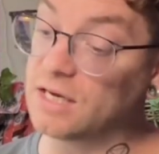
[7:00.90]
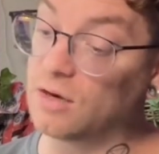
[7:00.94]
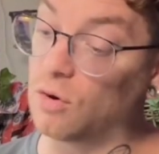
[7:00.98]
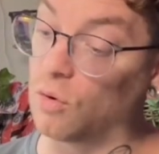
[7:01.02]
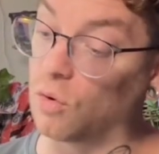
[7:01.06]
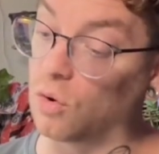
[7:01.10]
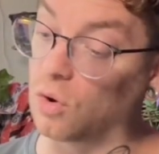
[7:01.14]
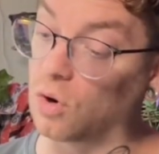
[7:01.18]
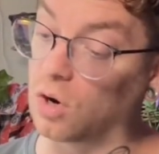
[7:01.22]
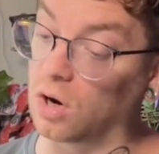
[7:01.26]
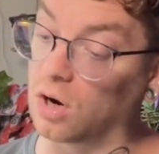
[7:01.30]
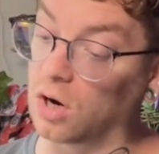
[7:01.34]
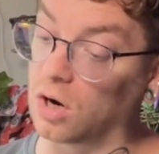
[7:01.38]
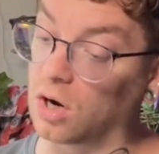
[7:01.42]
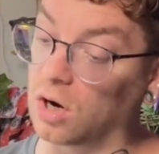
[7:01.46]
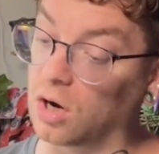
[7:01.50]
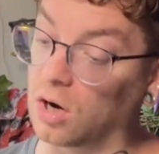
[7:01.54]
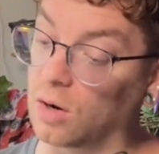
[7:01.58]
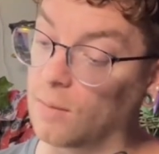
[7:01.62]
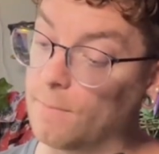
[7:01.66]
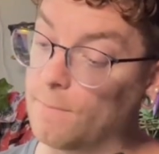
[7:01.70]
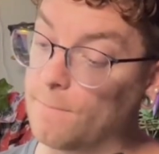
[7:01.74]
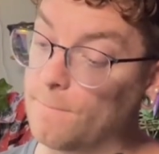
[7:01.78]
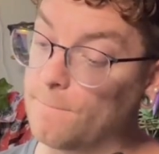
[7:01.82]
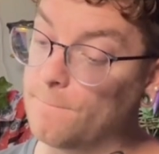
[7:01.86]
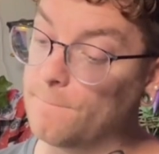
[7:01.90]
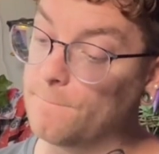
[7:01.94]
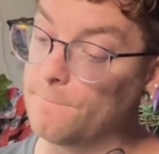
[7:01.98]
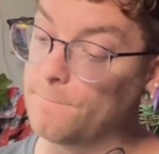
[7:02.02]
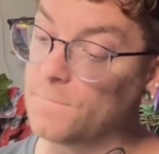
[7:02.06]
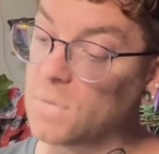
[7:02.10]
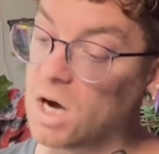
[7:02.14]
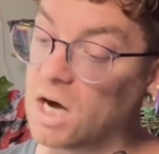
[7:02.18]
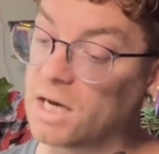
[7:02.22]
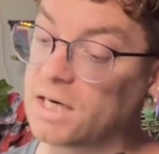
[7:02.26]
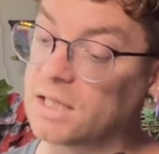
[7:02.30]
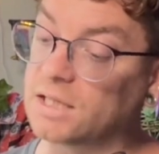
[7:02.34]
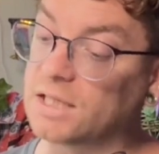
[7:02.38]
or
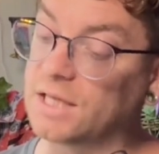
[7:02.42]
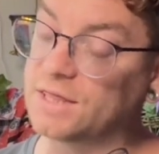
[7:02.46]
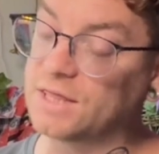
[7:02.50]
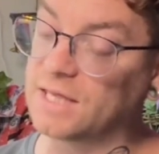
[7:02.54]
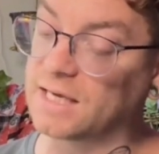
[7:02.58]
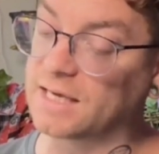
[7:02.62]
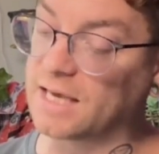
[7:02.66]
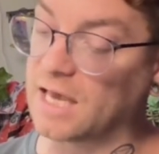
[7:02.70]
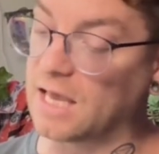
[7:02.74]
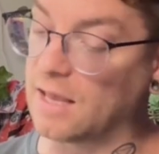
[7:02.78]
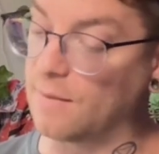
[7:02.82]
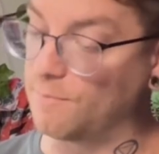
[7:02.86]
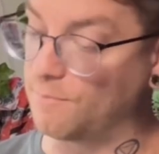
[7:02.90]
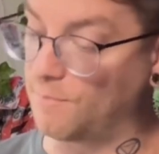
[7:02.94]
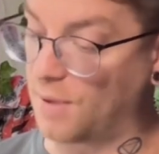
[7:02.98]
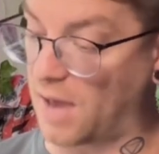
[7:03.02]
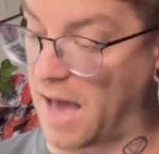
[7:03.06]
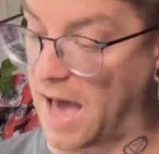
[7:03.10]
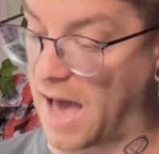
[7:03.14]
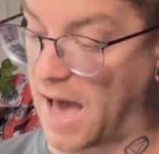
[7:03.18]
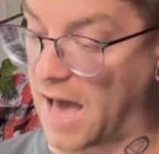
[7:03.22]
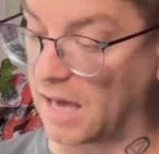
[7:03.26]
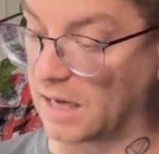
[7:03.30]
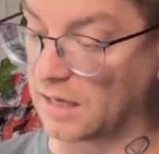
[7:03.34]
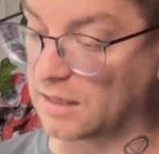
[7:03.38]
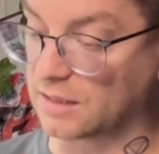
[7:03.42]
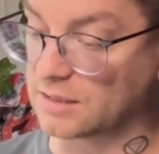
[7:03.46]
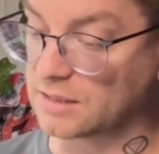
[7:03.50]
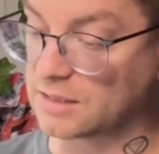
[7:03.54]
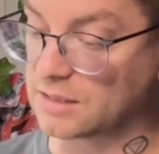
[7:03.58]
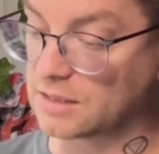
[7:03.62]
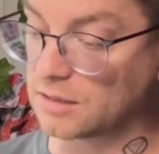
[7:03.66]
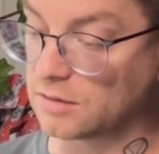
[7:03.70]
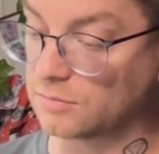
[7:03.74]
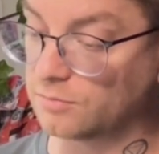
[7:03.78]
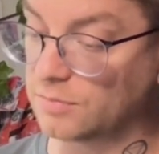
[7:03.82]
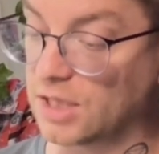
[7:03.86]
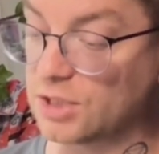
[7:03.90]
monolithic
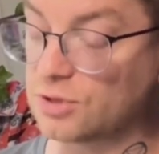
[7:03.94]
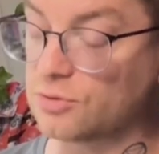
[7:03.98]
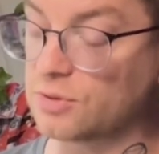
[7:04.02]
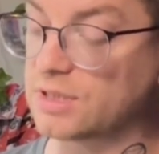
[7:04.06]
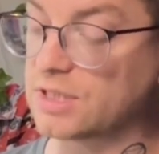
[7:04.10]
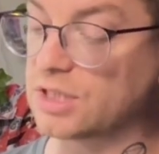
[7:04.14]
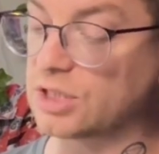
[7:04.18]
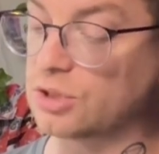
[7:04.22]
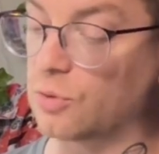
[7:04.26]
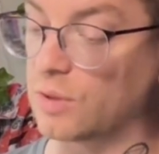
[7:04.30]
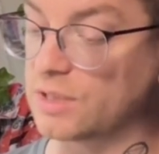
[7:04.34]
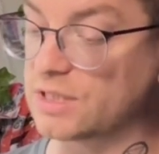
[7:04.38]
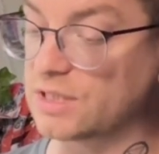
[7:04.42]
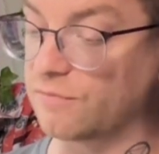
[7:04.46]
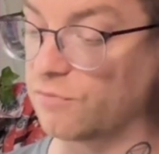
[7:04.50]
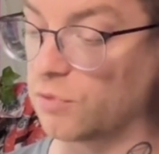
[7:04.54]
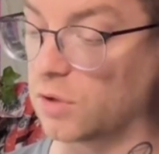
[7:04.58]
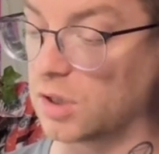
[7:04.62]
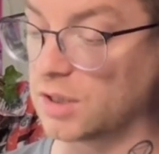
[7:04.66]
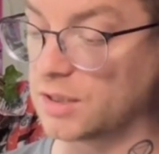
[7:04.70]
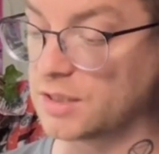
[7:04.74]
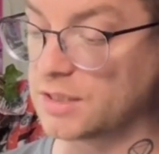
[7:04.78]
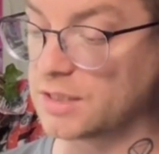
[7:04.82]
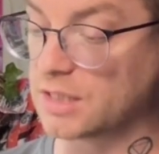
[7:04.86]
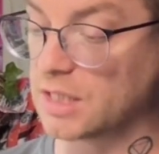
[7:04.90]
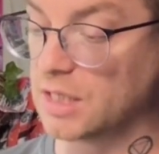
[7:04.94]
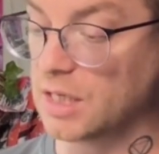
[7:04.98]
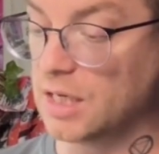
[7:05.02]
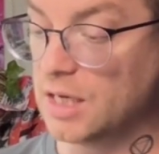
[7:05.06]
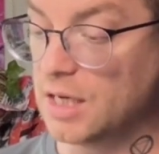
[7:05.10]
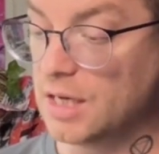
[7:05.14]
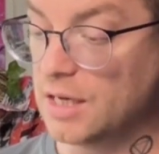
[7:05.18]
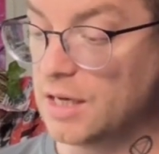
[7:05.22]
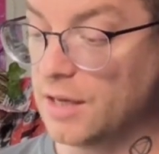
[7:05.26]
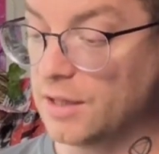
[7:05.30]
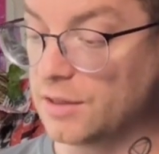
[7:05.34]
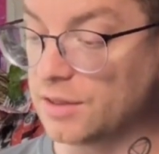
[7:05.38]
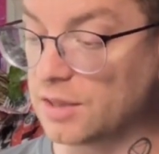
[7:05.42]
impact. Interesting choice of words.
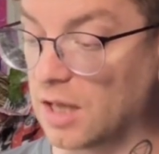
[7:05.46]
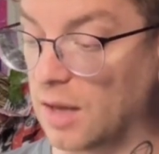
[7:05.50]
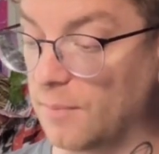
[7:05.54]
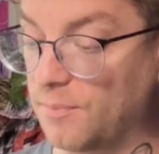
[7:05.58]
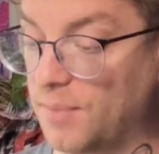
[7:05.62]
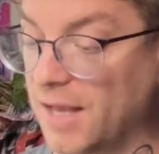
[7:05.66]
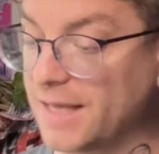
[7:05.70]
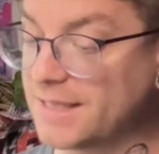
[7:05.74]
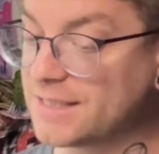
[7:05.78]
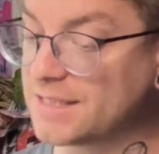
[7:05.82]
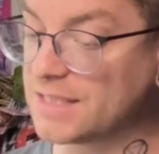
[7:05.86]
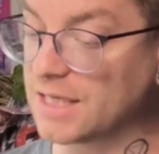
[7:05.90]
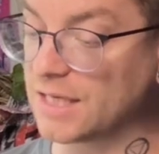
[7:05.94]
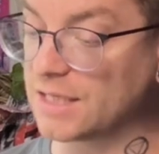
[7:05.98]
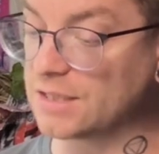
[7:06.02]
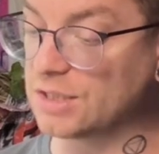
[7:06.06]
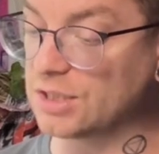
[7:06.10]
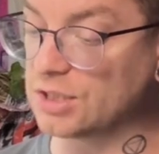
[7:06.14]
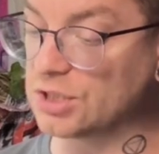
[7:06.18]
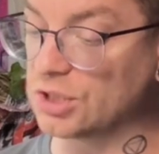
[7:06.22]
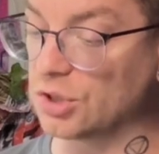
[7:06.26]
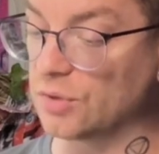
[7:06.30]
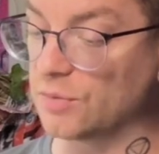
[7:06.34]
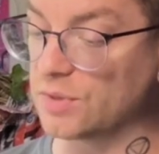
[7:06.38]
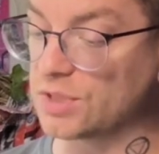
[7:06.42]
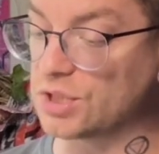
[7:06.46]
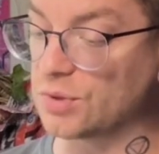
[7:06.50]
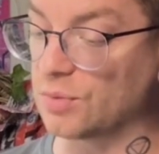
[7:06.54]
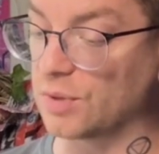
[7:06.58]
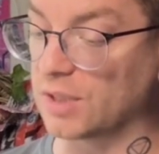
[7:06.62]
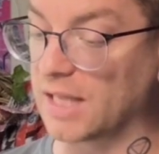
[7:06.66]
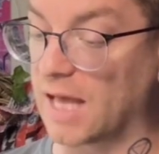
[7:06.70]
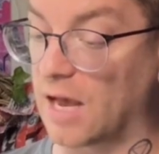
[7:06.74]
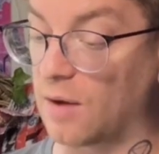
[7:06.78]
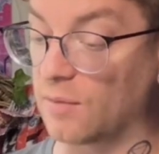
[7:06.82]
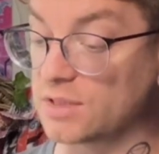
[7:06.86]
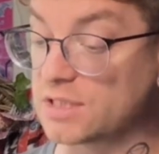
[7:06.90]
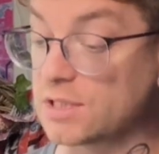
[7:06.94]
The best thing to do is to
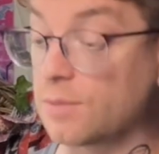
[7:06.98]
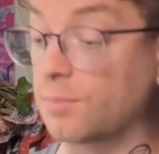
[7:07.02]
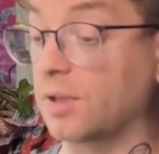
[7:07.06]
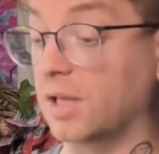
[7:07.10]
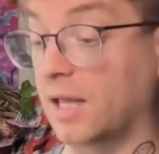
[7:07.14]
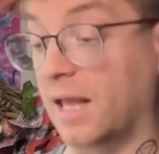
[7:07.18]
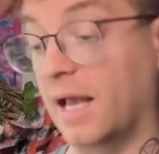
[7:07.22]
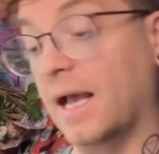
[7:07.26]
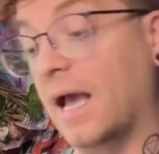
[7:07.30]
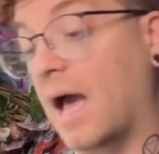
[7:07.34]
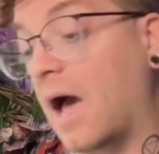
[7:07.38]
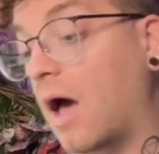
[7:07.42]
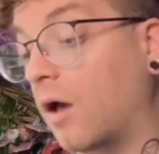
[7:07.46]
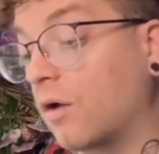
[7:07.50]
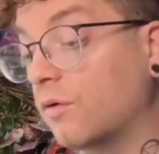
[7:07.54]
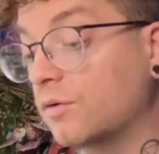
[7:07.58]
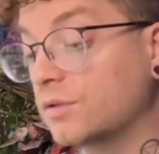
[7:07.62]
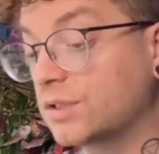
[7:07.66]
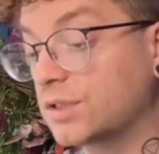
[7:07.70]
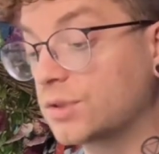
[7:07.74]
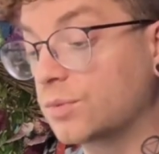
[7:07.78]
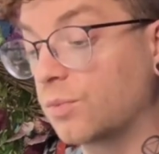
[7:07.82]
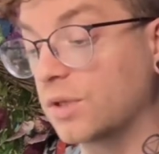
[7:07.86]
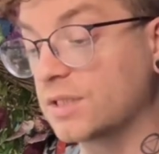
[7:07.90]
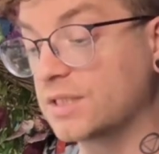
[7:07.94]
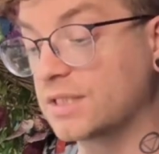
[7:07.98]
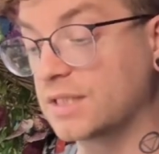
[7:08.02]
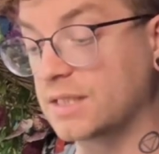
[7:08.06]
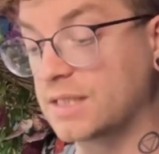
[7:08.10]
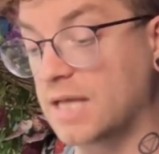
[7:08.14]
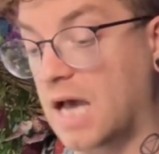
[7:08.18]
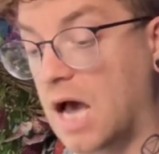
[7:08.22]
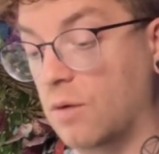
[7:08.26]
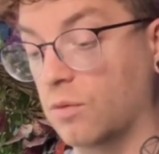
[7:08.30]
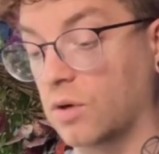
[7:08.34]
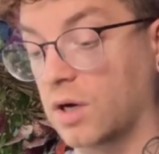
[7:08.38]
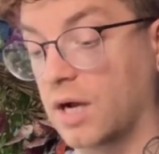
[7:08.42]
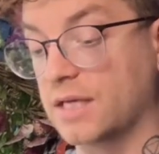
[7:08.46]
allow it to play out. Once the
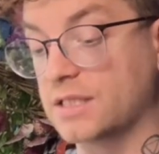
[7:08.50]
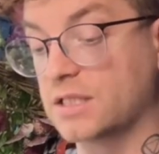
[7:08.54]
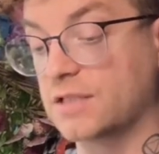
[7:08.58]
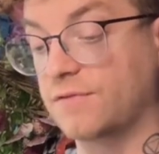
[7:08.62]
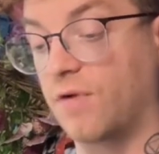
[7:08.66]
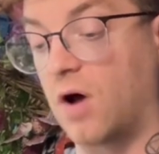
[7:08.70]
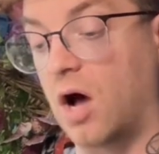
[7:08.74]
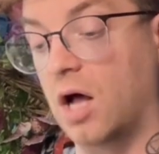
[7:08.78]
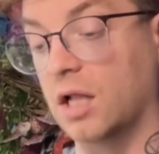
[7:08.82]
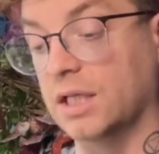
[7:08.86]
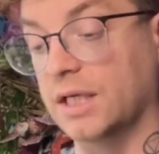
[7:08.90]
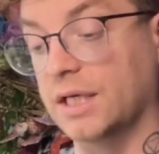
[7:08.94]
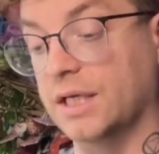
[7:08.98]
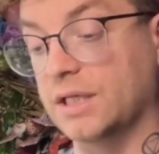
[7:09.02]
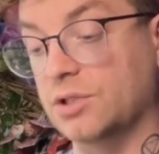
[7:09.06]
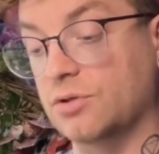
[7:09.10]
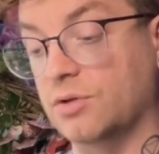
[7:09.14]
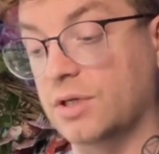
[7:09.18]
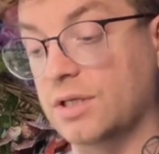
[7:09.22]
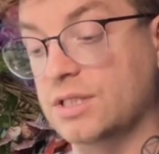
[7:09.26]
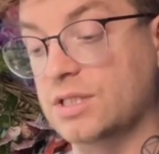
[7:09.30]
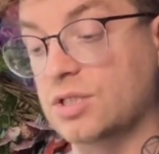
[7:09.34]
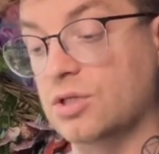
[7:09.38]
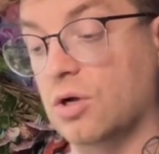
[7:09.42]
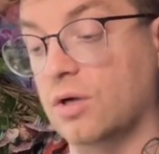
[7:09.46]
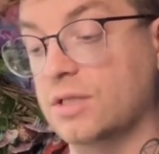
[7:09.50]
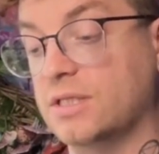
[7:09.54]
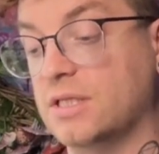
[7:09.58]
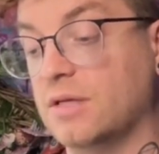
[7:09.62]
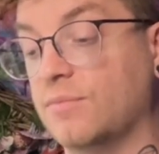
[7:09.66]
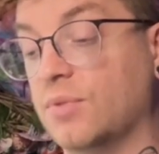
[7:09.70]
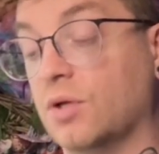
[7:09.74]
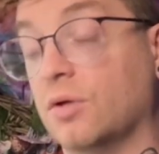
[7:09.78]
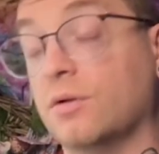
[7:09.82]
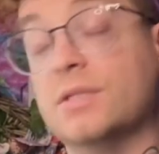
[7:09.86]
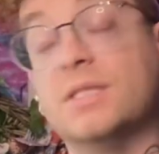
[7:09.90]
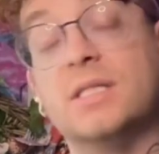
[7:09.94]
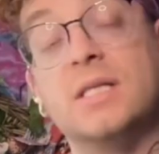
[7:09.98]
Tower has fallen, you can start to
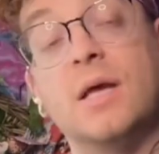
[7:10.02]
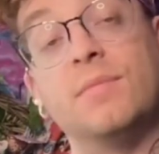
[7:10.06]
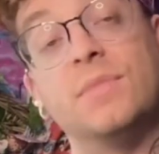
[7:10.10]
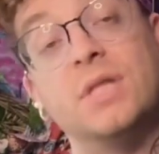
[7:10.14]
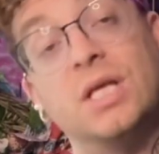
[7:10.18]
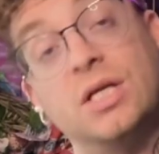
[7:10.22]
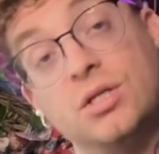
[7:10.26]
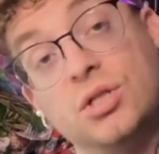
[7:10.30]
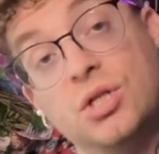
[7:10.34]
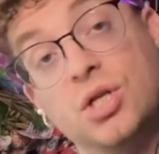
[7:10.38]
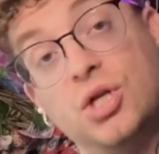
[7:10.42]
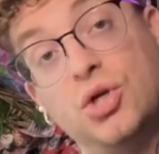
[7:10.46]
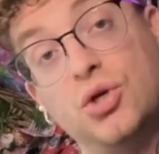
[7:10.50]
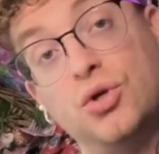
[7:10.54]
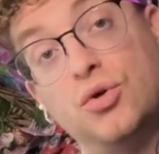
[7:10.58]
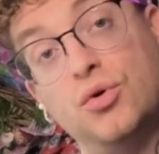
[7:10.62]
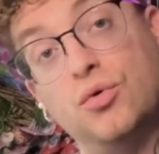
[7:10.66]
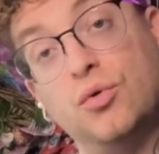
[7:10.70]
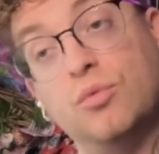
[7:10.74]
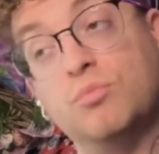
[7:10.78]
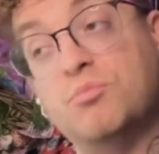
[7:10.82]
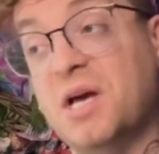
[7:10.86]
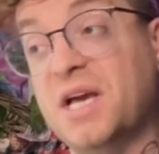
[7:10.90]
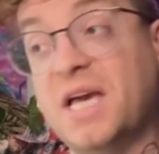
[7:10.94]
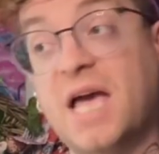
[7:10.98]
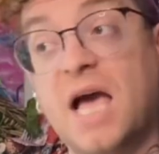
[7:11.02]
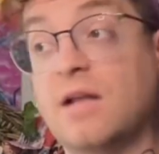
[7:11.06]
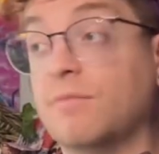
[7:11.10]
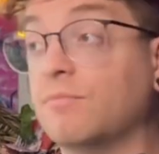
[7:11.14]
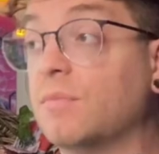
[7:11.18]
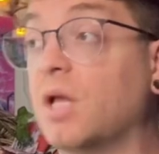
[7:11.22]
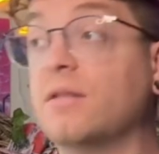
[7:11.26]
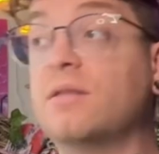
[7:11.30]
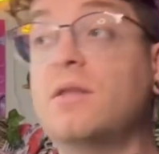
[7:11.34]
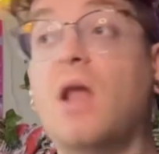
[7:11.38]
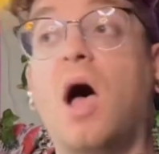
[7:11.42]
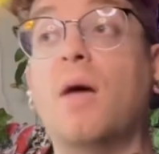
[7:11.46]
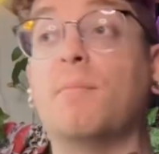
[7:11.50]
build something new. Again,
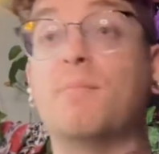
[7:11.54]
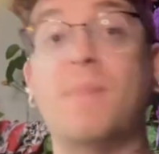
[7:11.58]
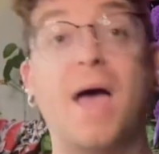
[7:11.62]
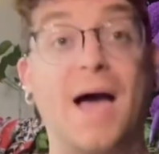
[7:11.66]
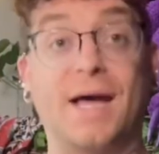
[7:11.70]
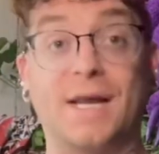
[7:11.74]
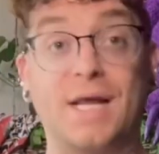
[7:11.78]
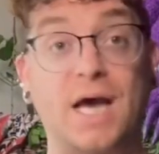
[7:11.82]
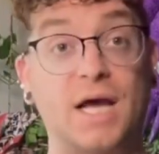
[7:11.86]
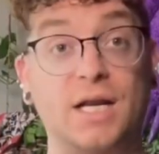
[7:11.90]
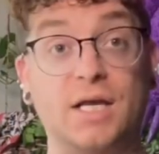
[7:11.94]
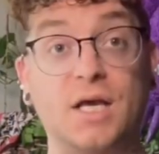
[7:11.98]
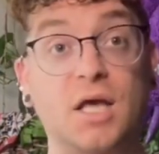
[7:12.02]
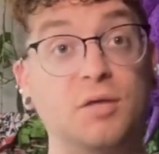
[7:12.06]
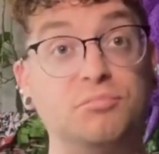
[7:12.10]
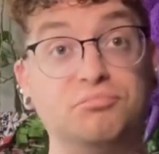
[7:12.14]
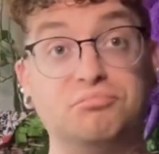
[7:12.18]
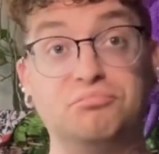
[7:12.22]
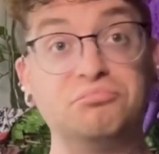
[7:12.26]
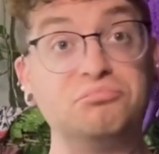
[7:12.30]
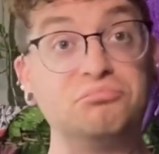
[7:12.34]
not mad at it.